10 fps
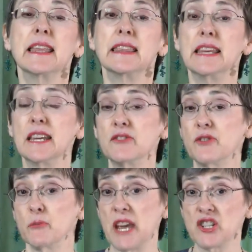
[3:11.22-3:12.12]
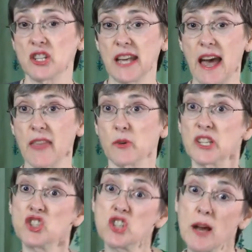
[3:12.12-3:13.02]
The information
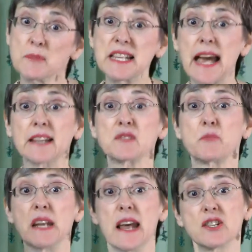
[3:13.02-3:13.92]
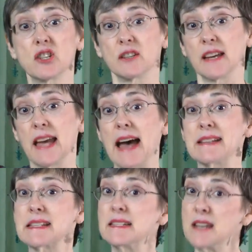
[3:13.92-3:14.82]
gathering jumps exponentially
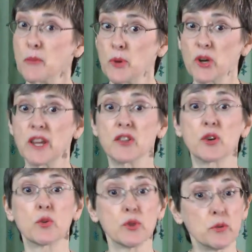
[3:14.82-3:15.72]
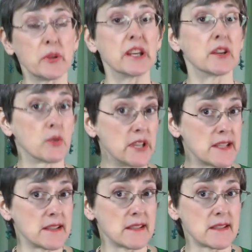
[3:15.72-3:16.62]
as the number in the group
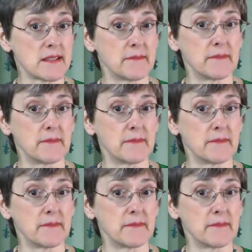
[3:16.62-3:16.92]
increases.